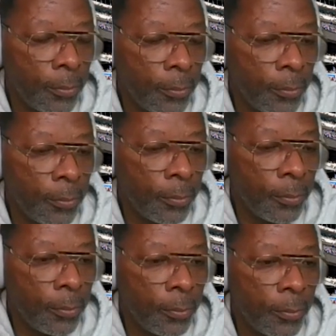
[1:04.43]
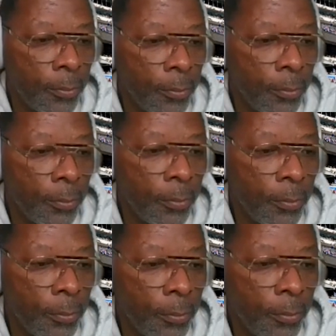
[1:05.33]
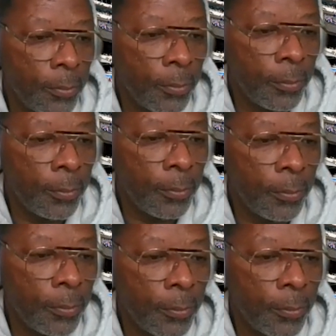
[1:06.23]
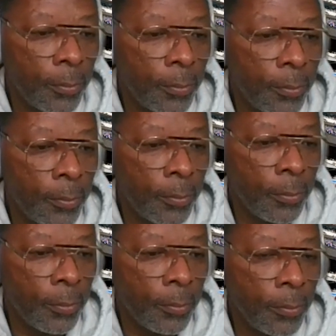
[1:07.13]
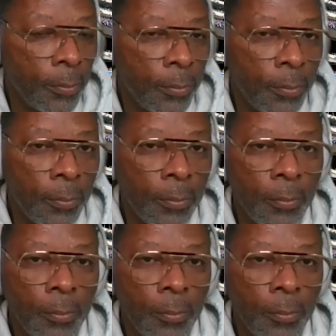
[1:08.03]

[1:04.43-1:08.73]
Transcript: (silent)